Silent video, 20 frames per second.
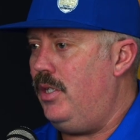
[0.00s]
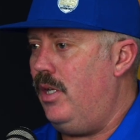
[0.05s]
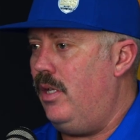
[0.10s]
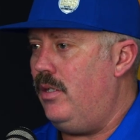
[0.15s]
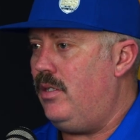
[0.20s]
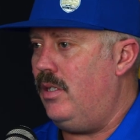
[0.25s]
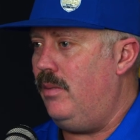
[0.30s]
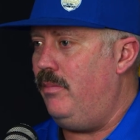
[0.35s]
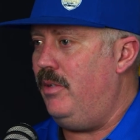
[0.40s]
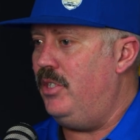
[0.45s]

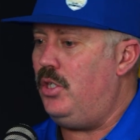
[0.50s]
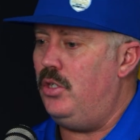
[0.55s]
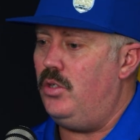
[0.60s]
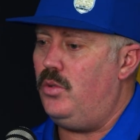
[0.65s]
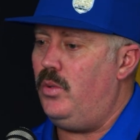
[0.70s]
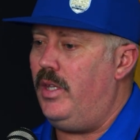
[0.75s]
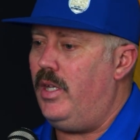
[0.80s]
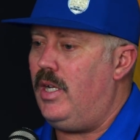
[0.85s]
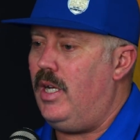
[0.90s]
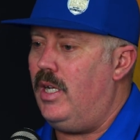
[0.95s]
some
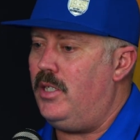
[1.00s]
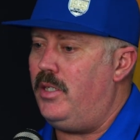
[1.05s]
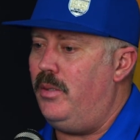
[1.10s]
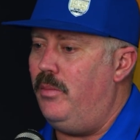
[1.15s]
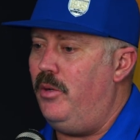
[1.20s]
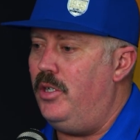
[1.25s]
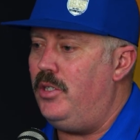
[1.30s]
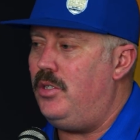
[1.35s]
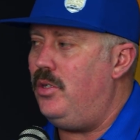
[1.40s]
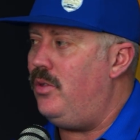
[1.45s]
issues with a
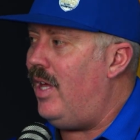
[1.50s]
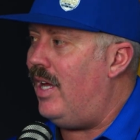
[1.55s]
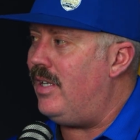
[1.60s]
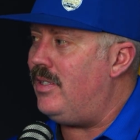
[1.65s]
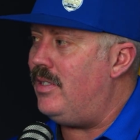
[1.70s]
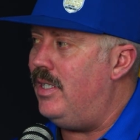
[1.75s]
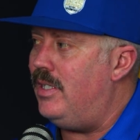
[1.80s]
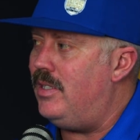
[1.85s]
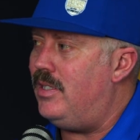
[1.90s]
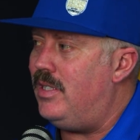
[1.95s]
customer in
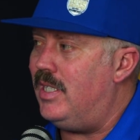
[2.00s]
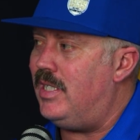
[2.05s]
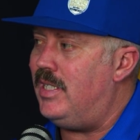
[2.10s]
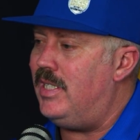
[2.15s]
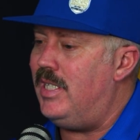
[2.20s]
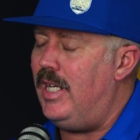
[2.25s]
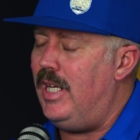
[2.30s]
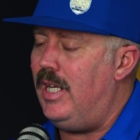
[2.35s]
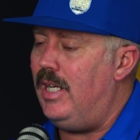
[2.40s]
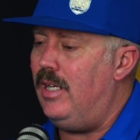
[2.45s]

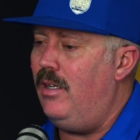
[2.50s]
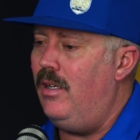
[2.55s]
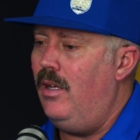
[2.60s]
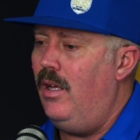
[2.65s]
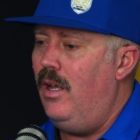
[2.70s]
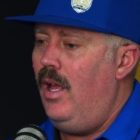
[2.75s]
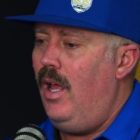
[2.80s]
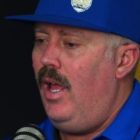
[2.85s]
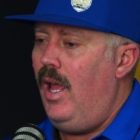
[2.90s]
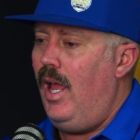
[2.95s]
2016,
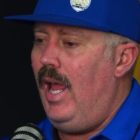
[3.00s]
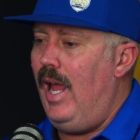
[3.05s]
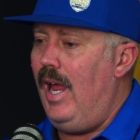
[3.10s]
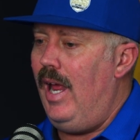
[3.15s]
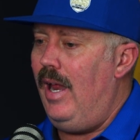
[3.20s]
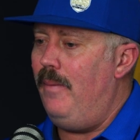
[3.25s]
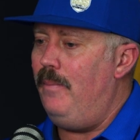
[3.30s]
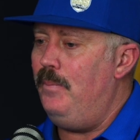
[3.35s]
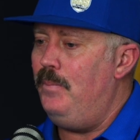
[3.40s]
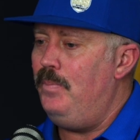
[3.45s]

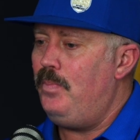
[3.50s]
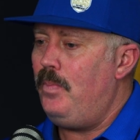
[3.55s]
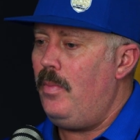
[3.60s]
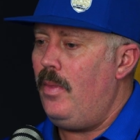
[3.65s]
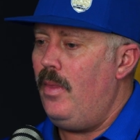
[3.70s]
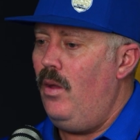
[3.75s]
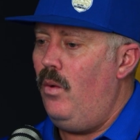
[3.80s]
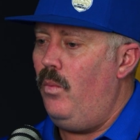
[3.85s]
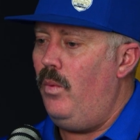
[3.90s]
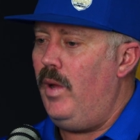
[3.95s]
and
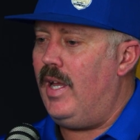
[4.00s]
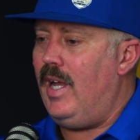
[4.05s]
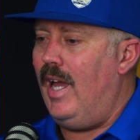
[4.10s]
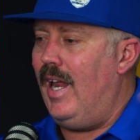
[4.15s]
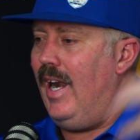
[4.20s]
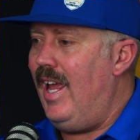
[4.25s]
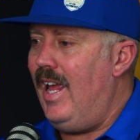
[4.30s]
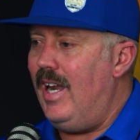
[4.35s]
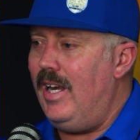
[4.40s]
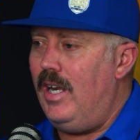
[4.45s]
we
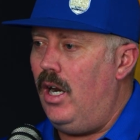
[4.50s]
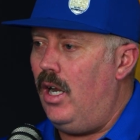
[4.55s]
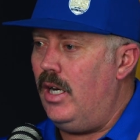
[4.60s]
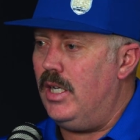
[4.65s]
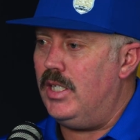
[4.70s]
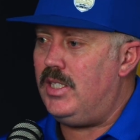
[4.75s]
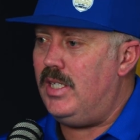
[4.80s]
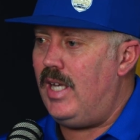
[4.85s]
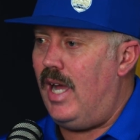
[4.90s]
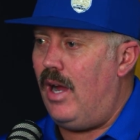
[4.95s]
kind of ended on
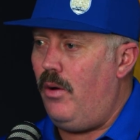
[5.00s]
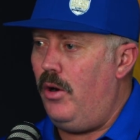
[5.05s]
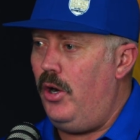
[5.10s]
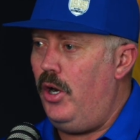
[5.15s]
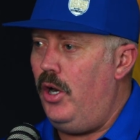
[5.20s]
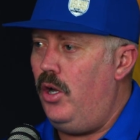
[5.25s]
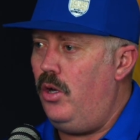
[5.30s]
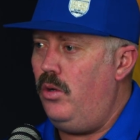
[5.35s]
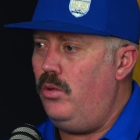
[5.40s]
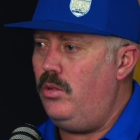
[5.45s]
a sour
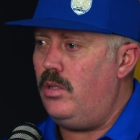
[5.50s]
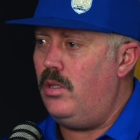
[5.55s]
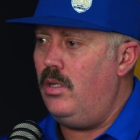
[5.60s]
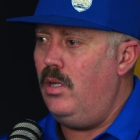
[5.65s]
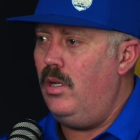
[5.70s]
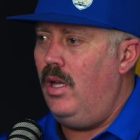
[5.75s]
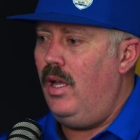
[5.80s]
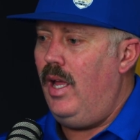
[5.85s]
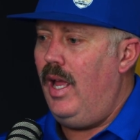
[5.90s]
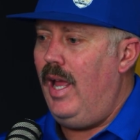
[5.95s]
note.
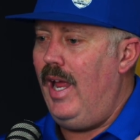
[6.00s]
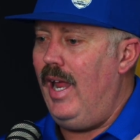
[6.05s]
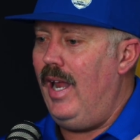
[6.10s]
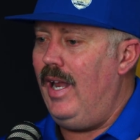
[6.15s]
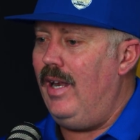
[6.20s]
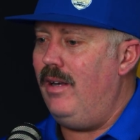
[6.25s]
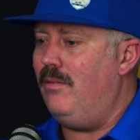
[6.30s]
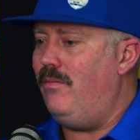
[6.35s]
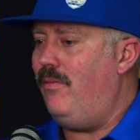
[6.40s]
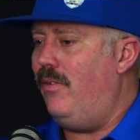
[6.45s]

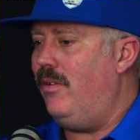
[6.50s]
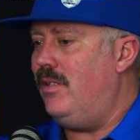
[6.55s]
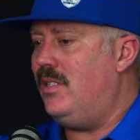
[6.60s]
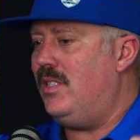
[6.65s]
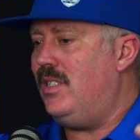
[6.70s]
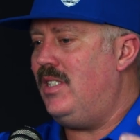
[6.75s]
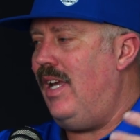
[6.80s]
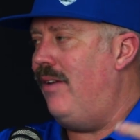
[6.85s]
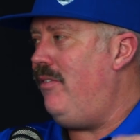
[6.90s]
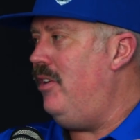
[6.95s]
And
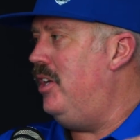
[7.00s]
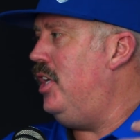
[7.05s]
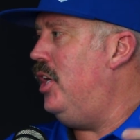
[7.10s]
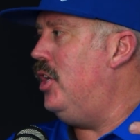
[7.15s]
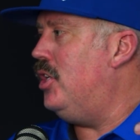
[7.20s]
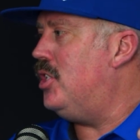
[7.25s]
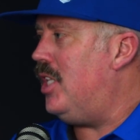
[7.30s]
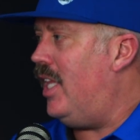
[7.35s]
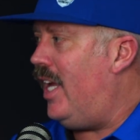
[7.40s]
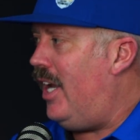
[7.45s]
7
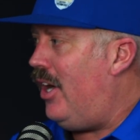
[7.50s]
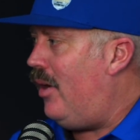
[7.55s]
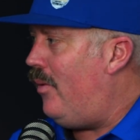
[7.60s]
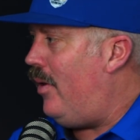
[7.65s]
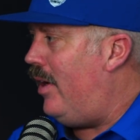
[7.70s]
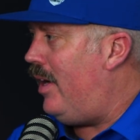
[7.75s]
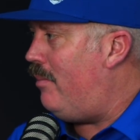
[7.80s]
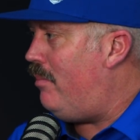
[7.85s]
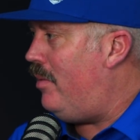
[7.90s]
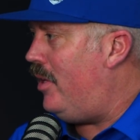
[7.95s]
years later, I
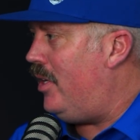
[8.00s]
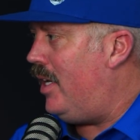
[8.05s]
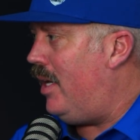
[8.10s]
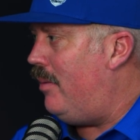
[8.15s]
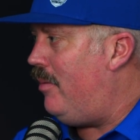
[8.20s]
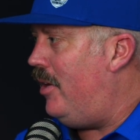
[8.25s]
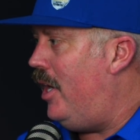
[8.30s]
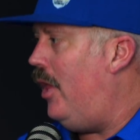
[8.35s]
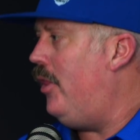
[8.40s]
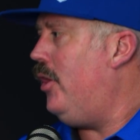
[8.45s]
wound up building
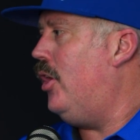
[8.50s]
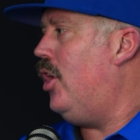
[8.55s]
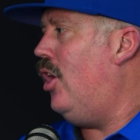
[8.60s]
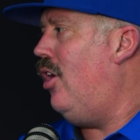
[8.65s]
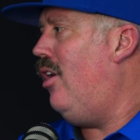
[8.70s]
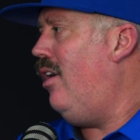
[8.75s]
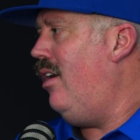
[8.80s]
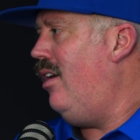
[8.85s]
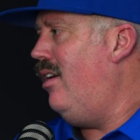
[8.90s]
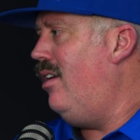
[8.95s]
him another
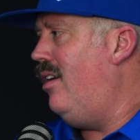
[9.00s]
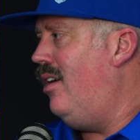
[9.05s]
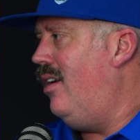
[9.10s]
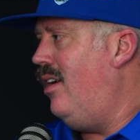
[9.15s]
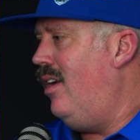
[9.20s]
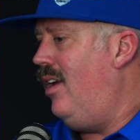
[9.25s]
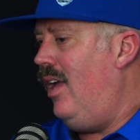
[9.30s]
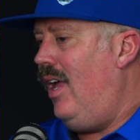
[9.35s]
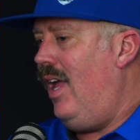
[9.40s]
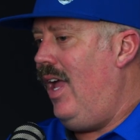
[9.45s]
car.
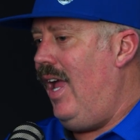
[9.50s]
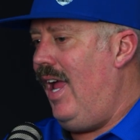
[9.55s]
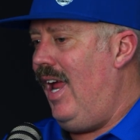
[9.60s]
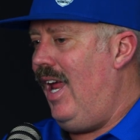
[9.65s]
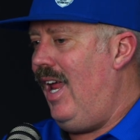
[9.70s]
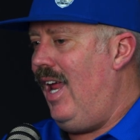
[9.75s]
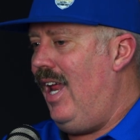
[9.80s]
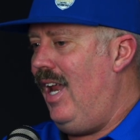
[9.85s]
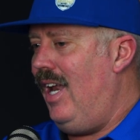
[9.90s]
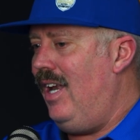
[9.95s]

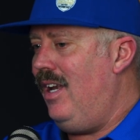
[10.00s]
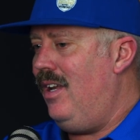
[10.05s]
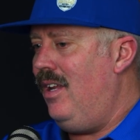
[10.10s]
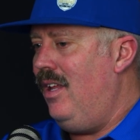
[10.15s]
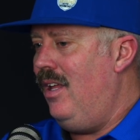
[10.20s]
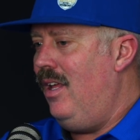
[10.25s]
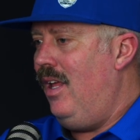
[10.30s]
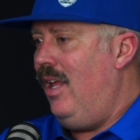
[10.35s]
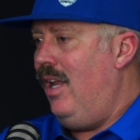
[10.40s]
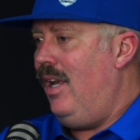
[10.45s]
And
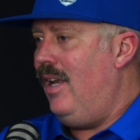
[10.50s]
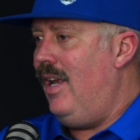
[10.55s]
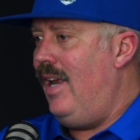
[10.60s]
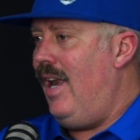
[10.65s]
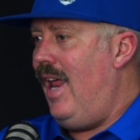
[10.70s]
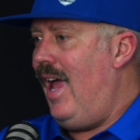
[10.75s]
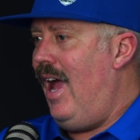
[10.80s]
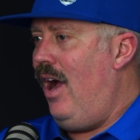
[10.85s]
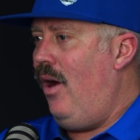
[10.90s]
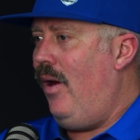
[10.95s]

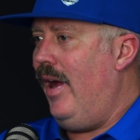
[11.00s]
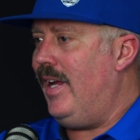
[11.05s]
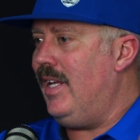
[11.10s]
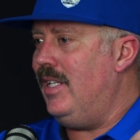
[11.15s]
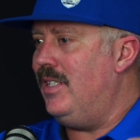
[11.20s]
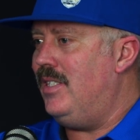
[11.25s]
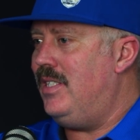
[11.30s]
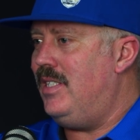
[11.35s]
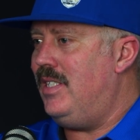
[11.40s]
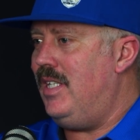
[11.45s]
now I
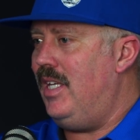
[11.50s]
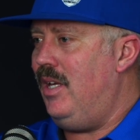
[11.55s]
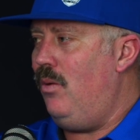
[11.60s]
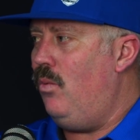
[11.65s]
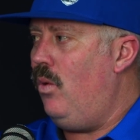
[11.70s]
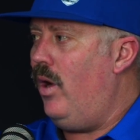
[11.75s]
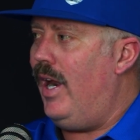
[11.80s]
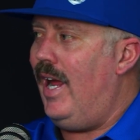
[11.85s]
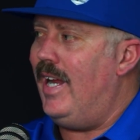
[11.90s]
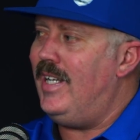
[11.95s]
can see
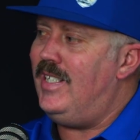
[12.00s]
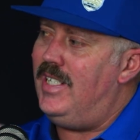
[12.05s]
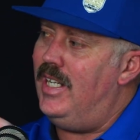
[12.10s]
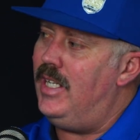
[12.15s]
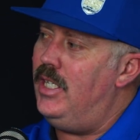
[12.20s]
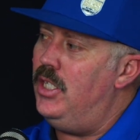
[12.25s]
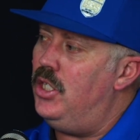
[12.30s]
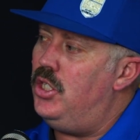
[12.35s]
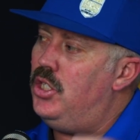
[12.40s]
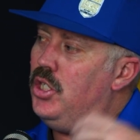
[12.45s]
what I
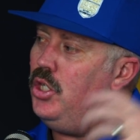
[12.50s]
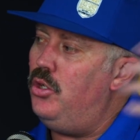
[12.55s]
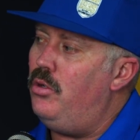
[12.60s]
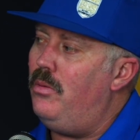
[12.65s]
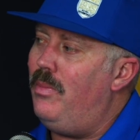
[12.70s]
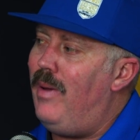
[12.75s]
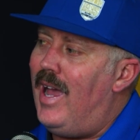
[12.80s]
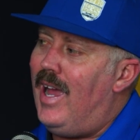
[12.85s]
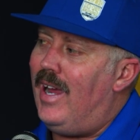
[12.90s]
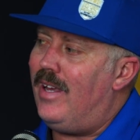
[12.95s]
didn't
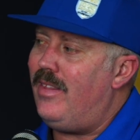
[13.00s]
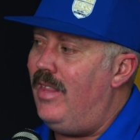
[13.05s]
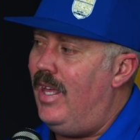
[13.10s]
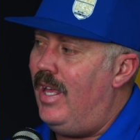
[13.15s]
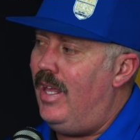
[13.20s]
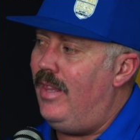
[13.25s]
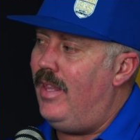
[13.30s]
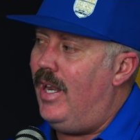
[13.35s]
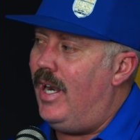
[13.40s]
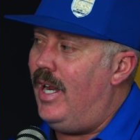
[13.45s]
do back
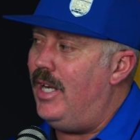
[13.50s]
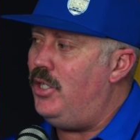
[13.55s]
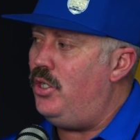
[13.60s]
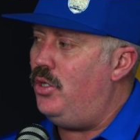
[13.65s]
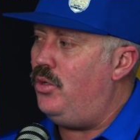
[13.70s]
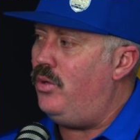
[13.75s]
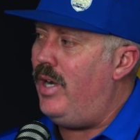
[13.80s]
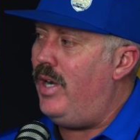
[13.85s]
then that I do